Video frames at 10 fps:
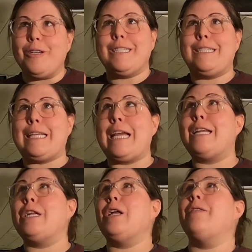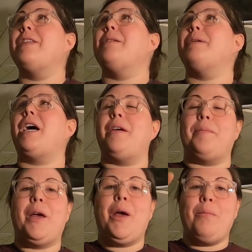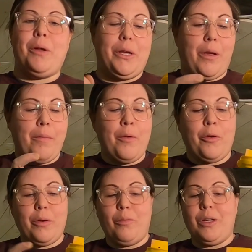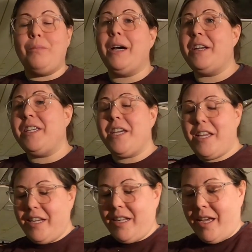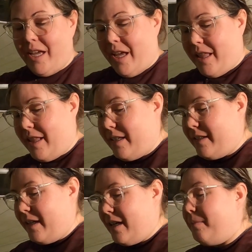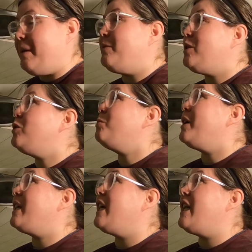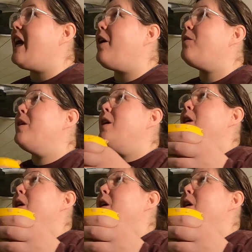and sanded all of them, I'm putting more wood putty in. This time I'm spreading it out